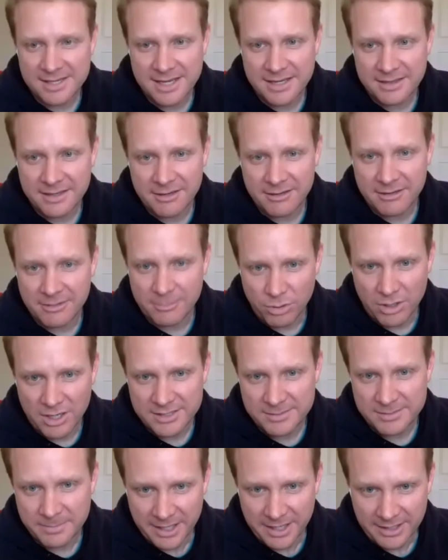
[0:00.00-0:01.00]
like they're a
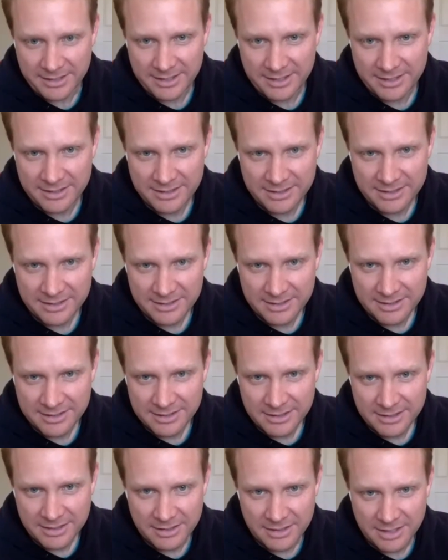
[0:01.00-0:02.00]
prospect.
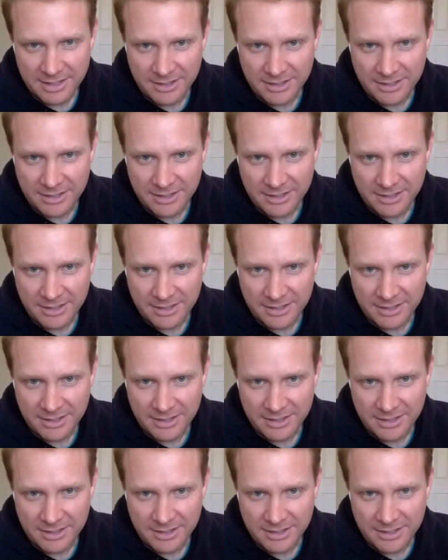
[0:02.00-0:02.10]
Mm-hmm.